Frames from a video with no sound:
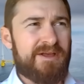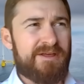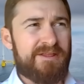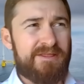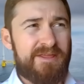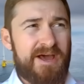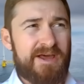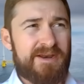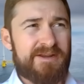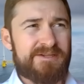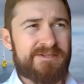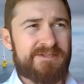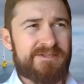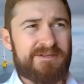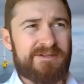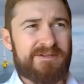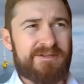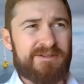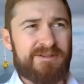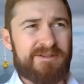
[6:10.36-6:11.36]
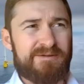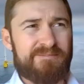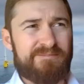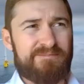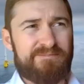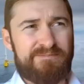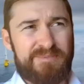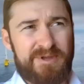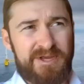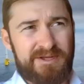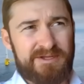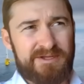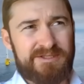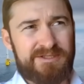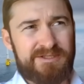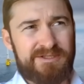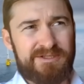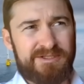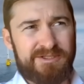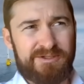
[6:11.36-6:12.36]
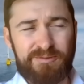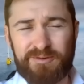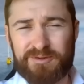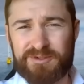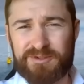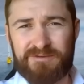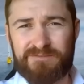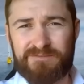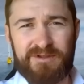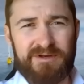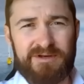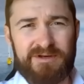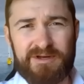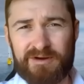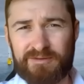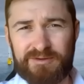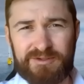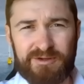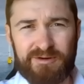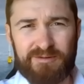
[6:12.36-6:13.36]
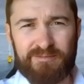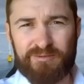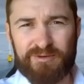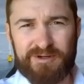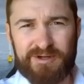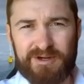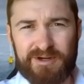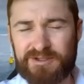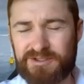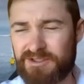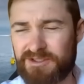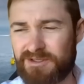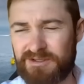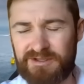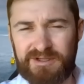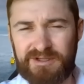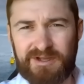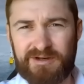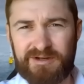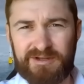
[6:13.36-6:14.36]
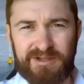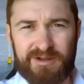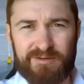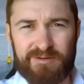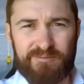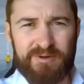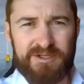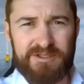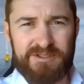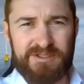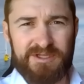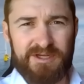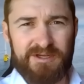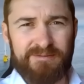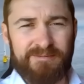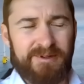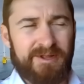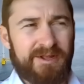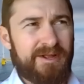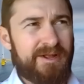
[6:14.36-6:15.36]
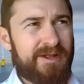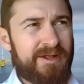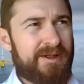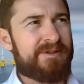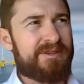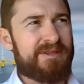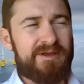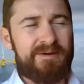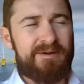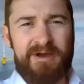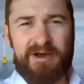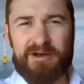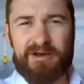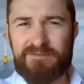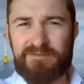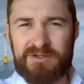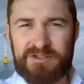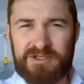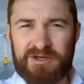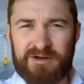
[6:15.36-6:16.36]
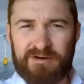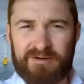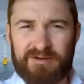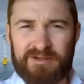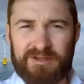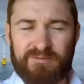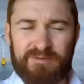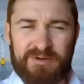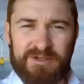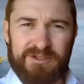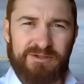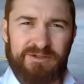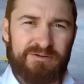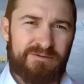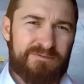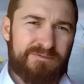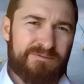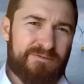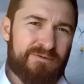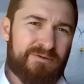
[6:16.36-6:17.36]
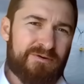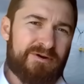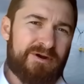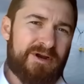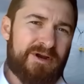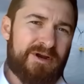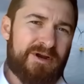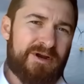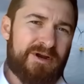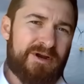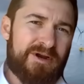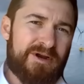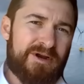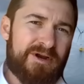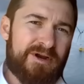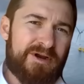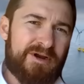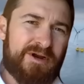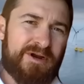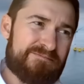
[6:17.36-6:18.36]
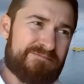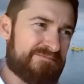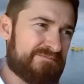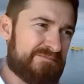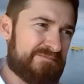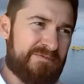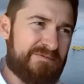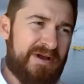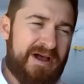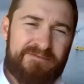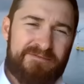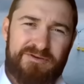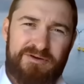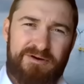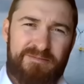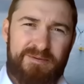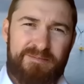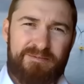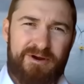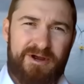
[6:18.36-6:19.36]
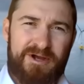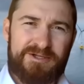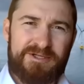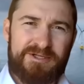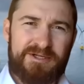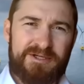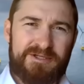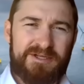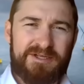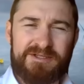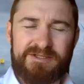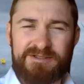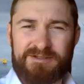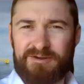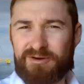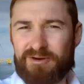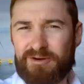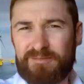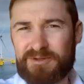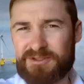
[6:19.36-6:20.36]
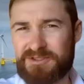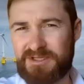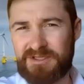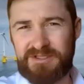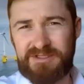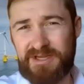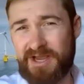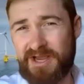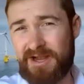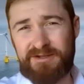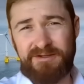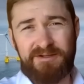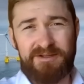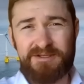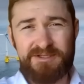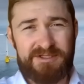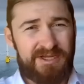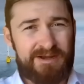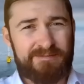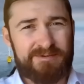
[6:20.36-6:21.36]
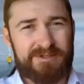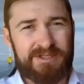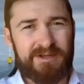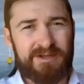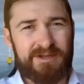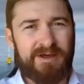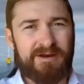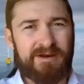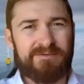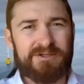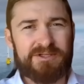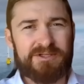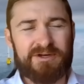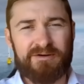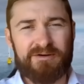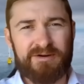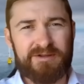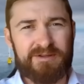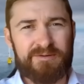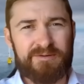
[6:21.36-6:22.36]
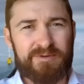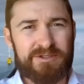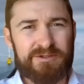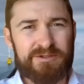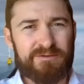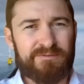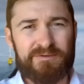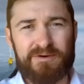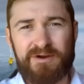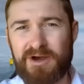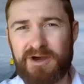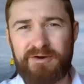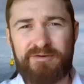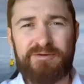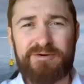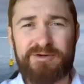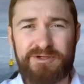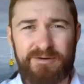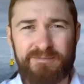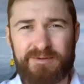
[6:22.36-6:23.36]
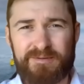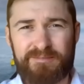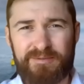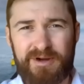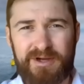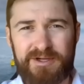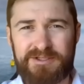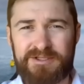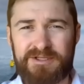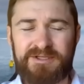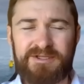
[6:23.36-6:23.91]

that is the biggest source of the near term reduction that, that we see. The amount of engineering that we do for a five turbine project is almost exactly the same as the amount of engineering that we do for a 100 turbine project.